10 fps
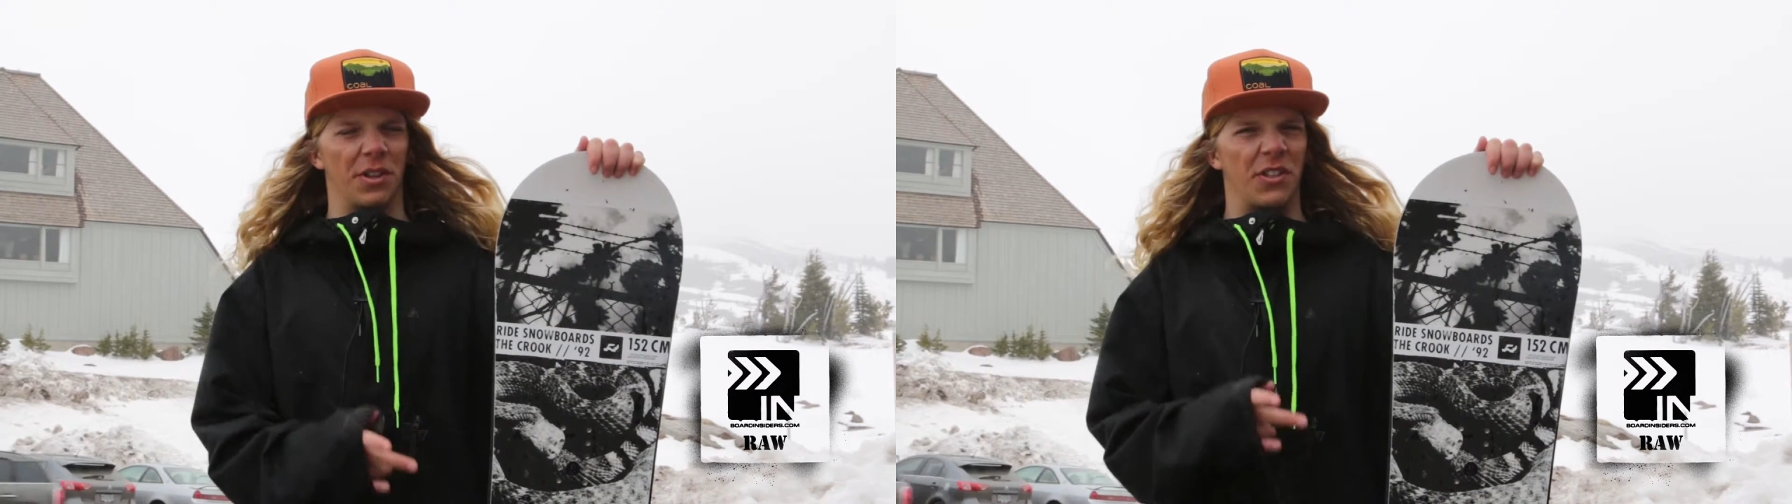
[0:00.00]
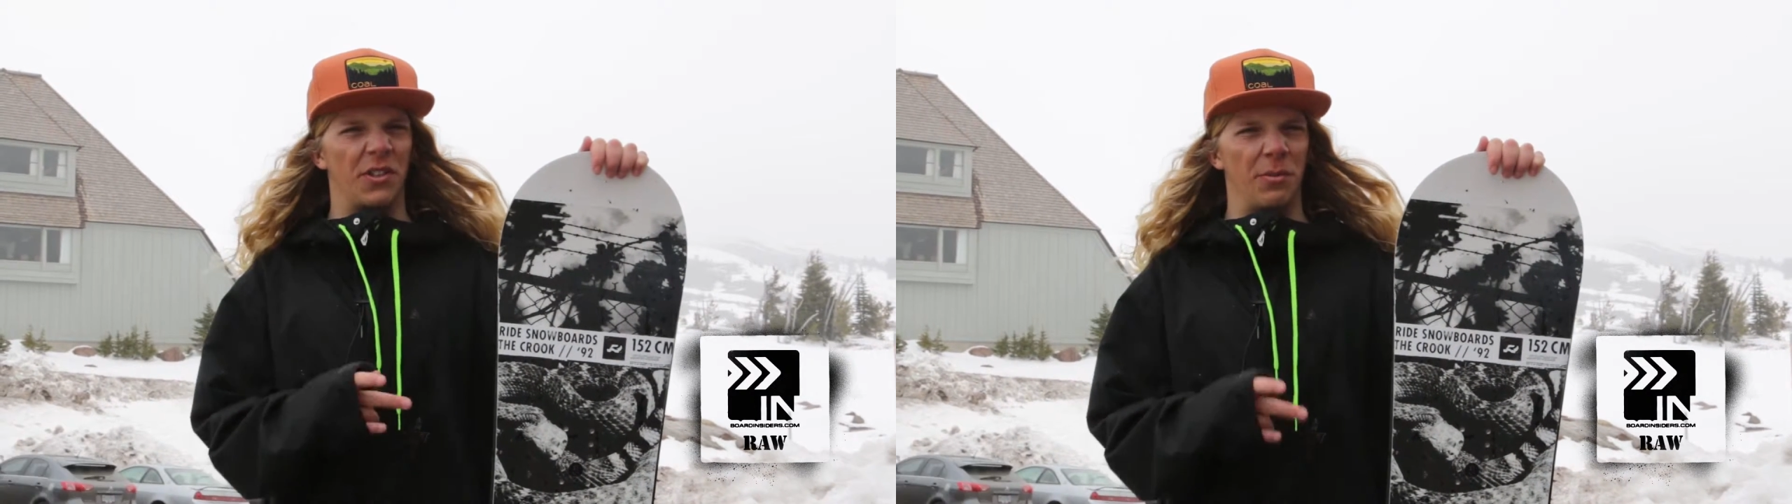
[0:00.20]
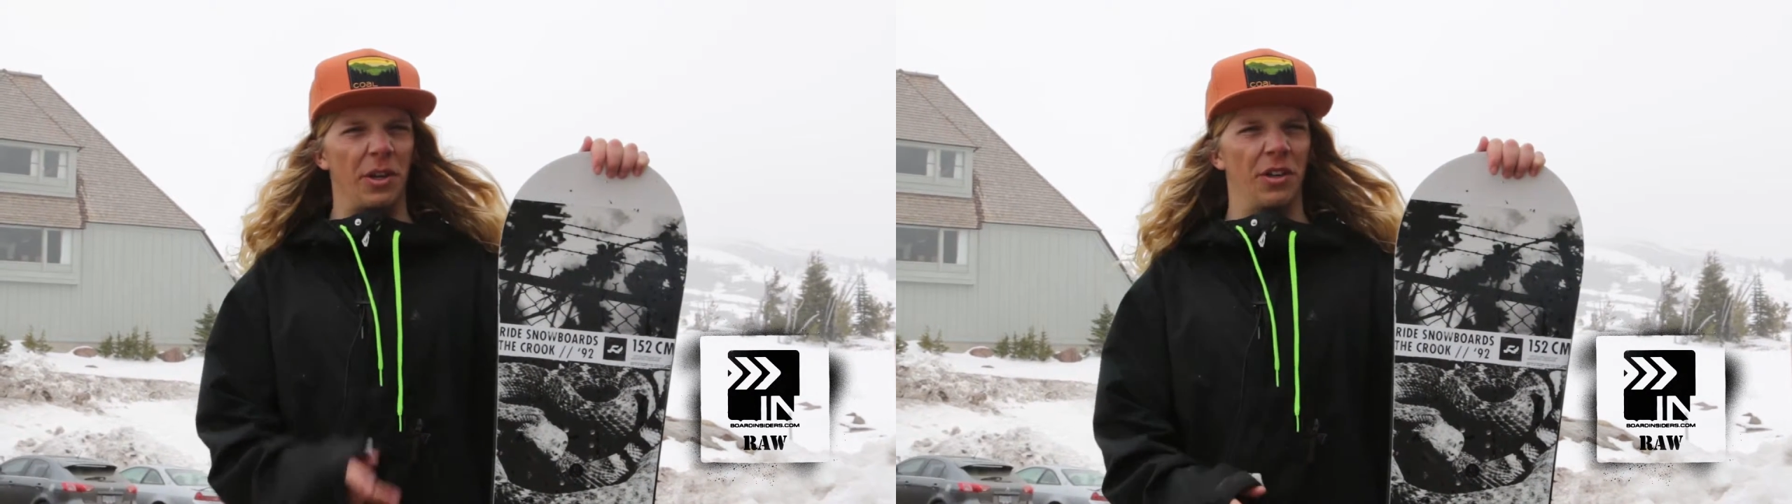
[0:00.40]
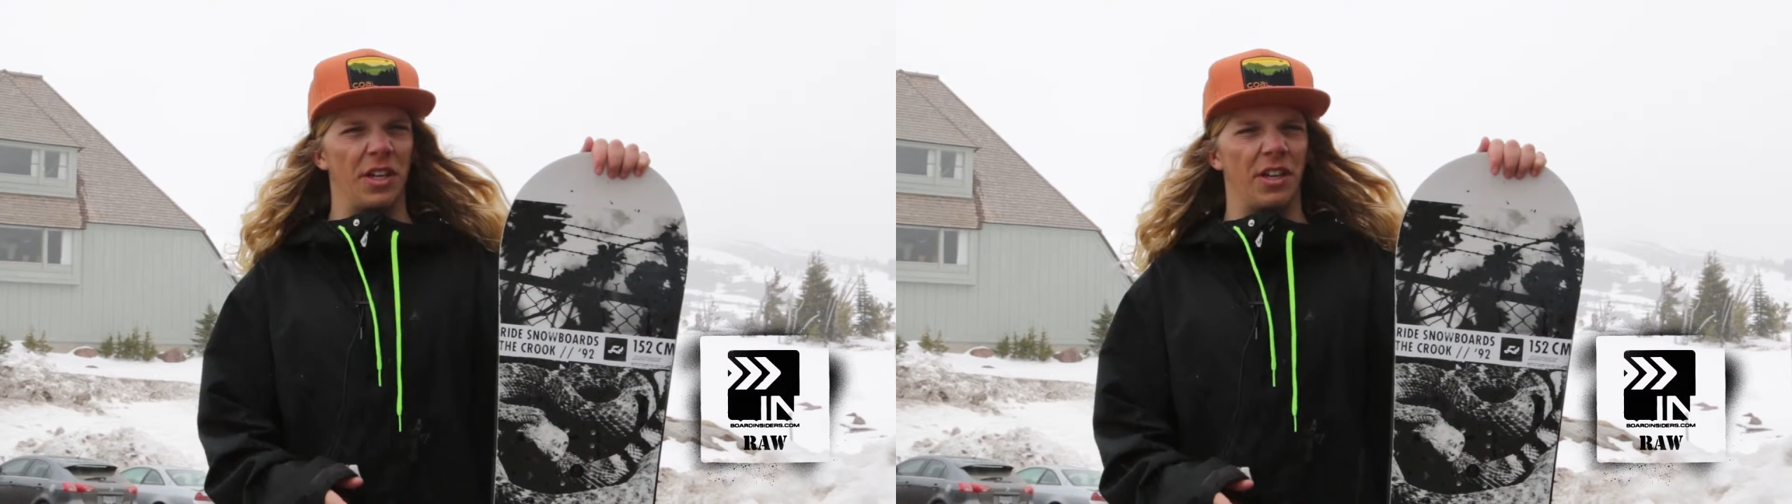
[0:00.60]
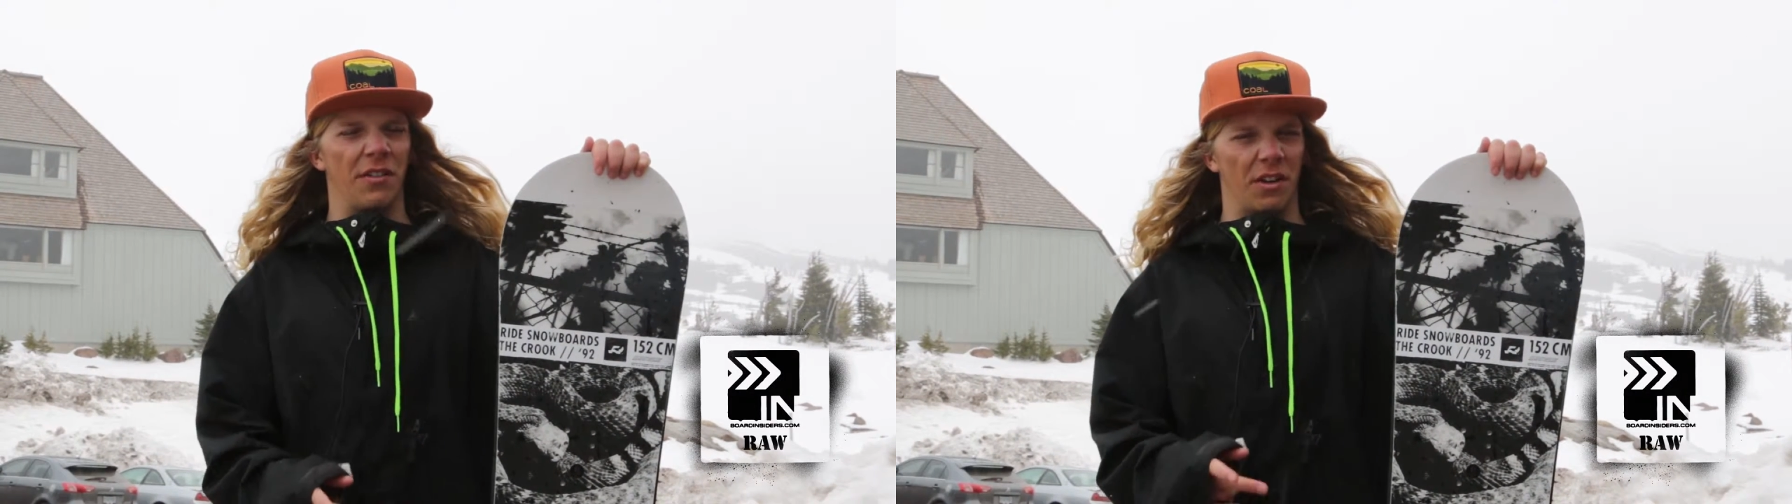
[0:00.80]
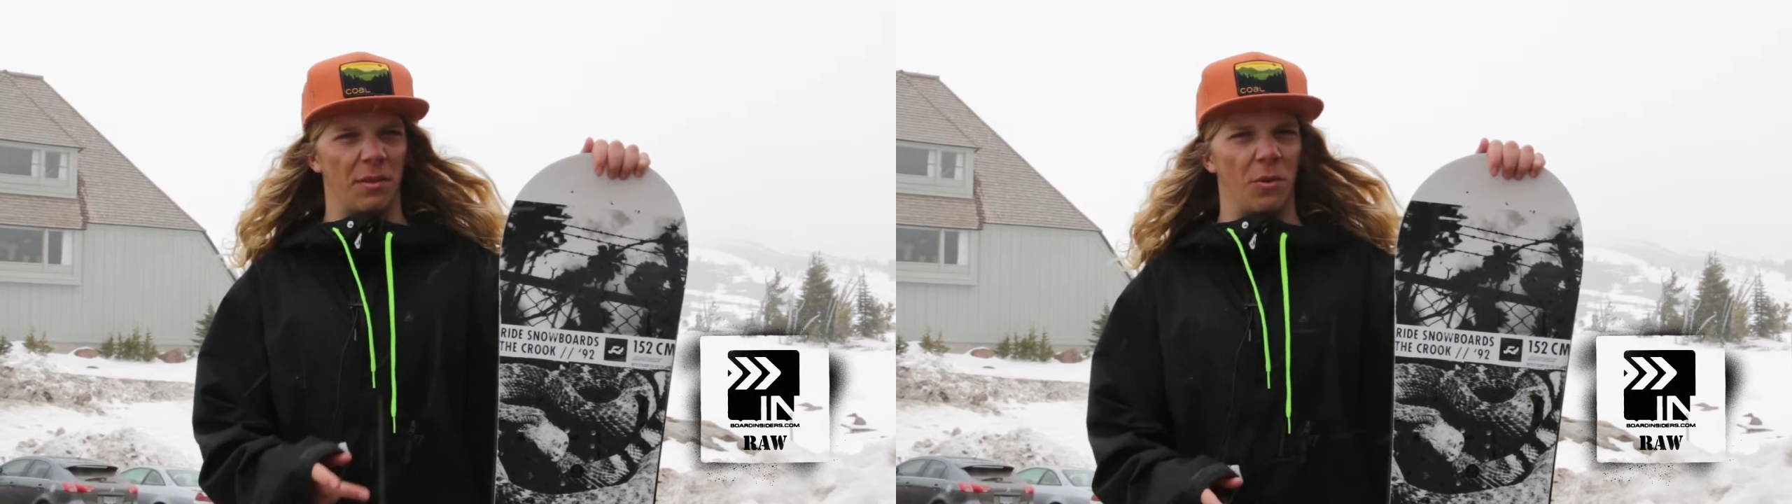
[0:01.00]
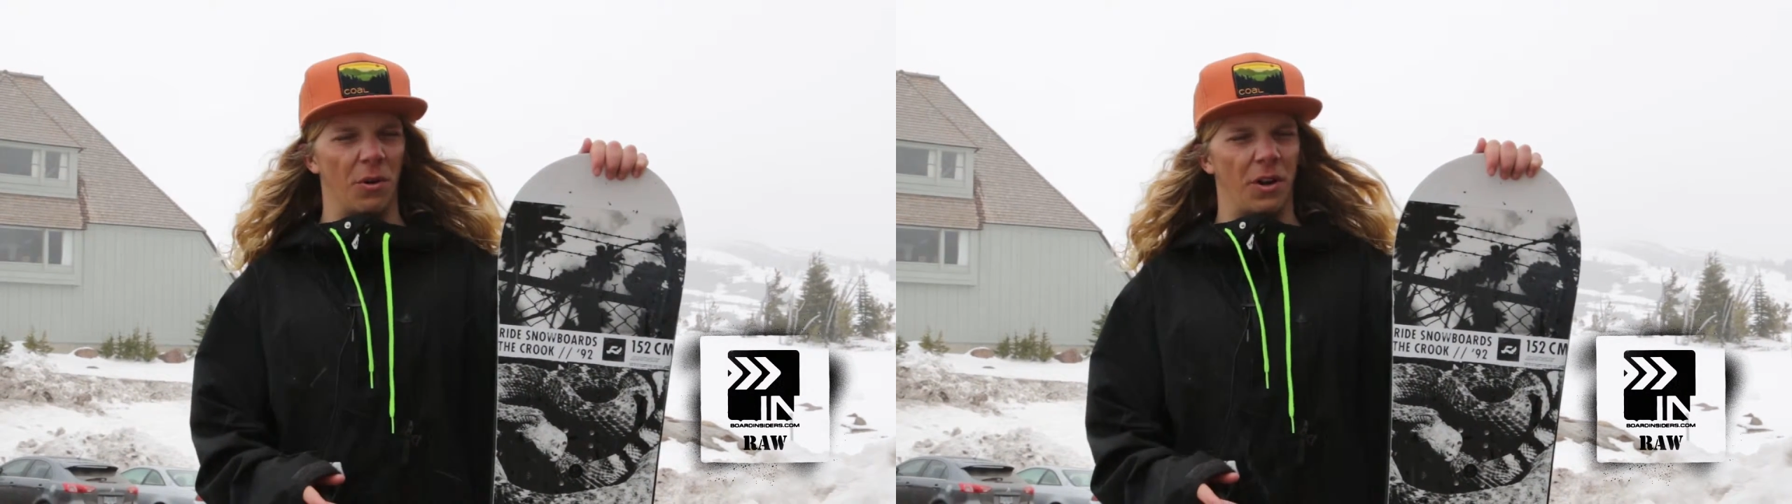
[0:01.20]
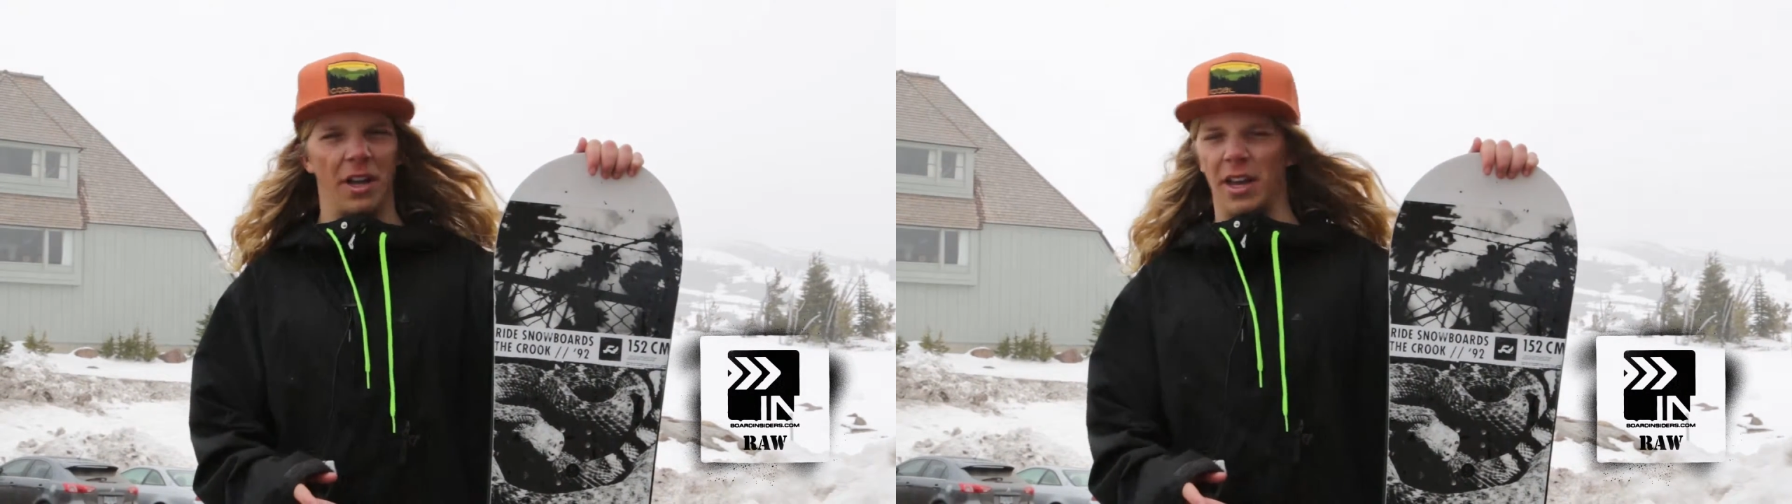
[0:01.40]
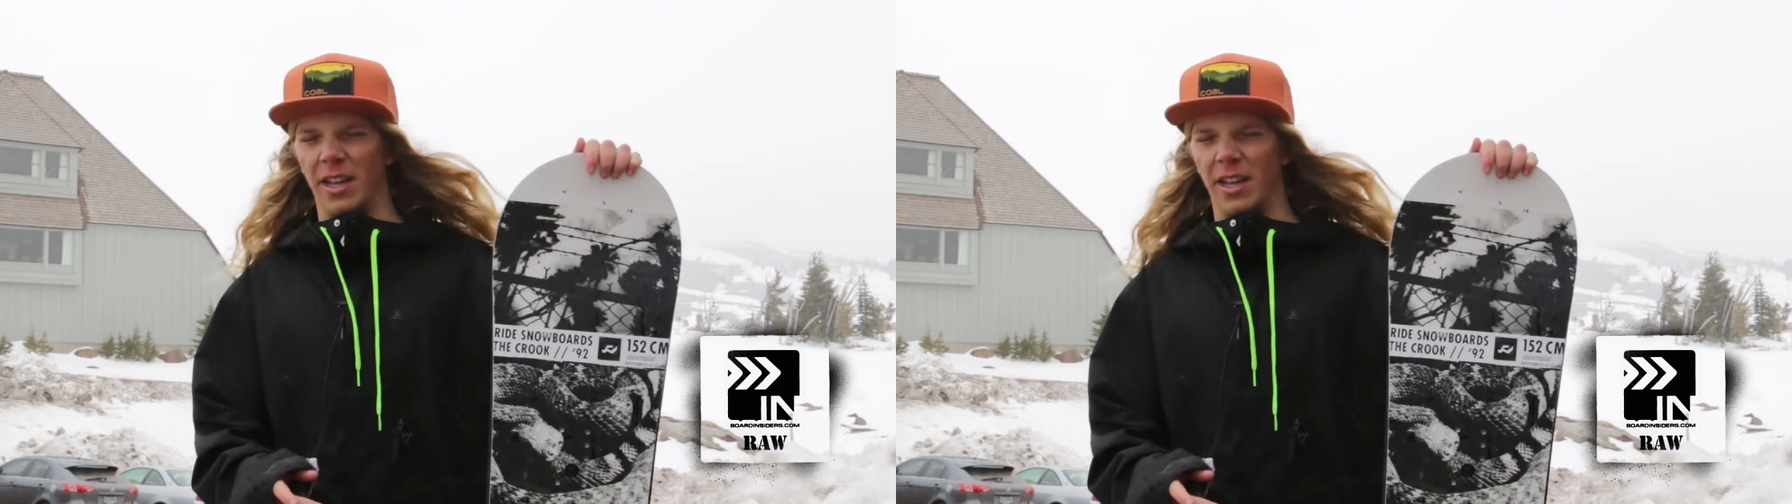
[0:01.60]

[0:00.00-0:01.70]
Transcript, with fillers: the stability on the board